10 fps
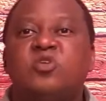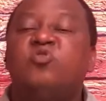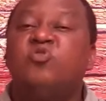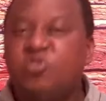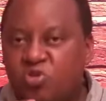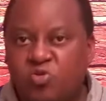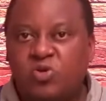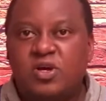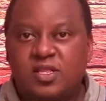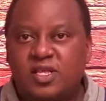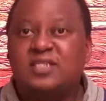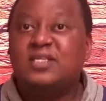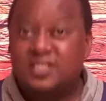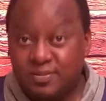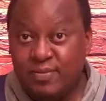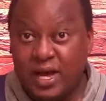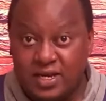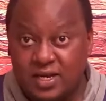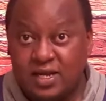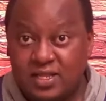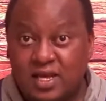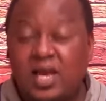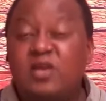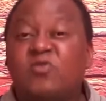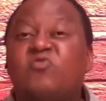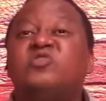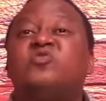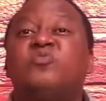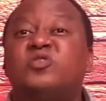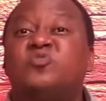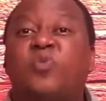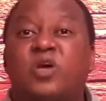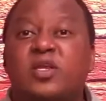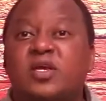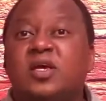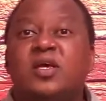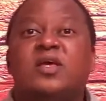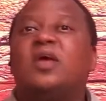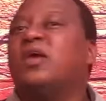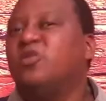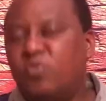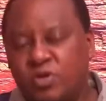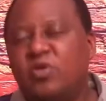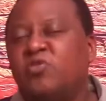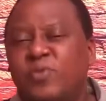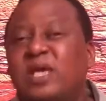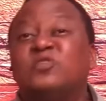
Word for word: you knew that this man, the kind of wisdom he spoken, you, you, you may